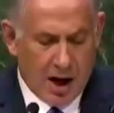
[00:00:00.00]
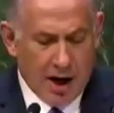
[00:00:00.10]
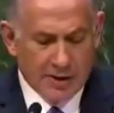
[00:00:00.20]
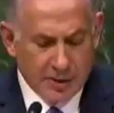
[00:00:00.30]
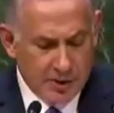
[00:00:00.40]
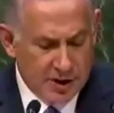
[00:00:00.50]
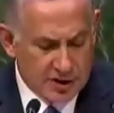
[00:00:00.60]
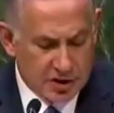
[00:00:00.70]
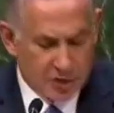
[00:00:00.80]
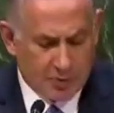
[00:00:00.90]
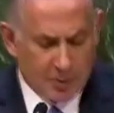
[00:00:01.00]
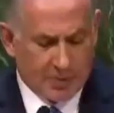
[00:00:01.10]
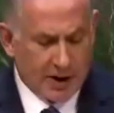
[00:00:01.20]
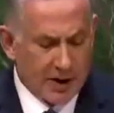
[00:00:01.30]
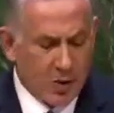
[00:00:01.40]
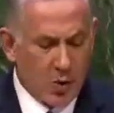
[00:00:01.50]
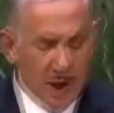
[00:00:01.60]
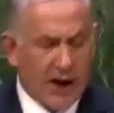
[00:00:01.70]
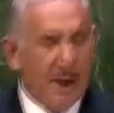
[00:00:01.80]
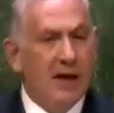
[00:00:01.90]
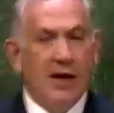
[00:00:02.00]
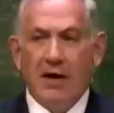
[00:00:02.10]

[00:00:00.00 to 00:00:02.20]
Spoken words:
Our duty is to prepare the way